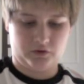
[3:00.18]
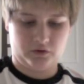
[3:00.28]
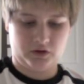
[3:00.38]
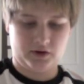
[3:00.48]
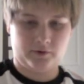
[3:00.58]
you
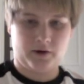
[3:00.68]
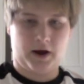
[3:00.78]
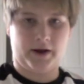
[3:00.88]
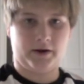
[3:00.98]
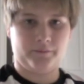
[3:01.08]
did it
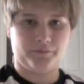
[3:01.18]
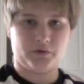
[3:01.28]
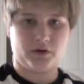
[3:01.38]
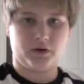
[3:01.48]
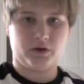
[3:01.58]
right,
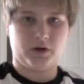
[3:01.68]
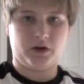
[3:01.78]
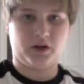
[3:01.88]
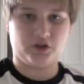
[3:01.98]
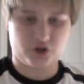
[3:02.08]

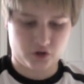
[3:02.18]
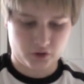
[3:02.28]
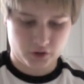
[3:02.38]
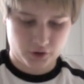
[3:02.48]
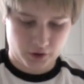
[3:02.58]
it
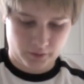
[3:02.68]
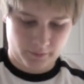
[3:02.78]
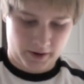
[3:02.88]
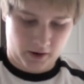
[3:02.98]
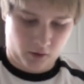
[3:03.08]
should come
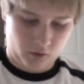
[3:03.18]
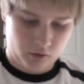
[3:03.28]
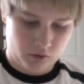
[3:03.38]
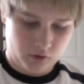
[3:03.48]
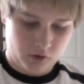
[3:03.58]
out
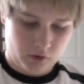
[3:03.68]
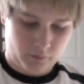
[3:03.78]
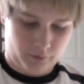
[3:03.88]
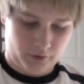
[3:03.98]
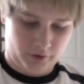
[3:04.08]

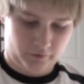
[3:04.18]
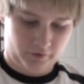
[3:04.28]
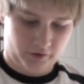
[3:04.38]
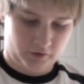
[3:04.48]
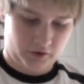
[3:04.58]

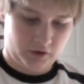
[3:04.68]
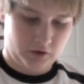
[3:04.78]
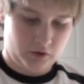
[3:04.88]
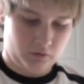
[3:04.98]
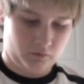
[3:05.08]
perfectly,
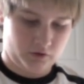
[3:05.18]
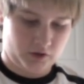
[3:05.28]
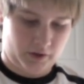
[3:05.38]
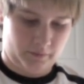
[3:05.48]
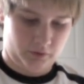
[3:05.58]
which
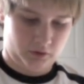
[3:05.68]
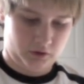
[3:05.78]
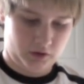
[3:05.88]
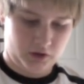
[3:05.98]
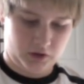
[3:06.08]
I
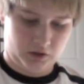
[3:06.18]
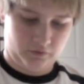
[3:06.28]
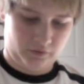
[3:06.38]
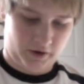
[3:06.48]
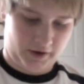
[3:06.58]

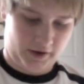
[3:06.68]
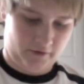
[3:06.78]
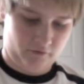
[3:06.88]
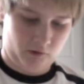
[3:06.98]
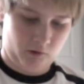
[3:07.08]
believe I
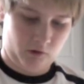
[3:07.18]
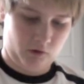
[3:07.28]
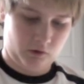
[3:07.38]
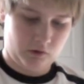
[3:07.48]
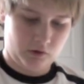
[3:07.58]
have
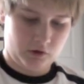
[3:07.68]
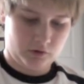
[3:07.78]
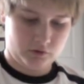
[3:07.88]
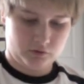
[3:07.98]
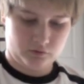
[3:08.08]
all
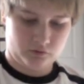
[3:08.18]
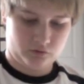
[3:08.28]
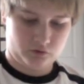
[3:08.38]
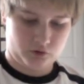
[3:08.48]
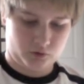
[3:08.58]

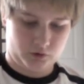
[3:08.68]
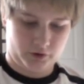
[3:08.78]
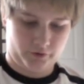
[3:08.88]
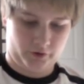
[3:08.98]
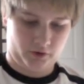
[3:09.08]

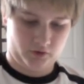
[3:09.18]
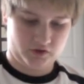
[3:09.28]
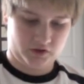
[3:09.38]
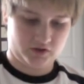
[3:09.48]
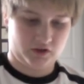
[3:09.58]

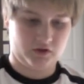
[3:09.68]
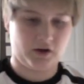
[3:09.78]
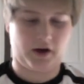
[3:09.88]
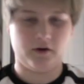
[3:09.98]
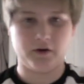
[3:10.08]
216.
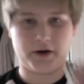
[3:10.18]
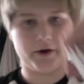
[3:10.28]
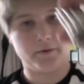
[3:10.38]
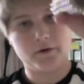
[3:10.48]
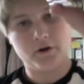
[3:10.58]
Yeah, okay.
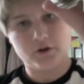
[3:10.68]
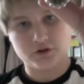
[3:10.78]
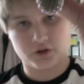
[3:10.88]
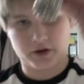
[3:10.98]
So it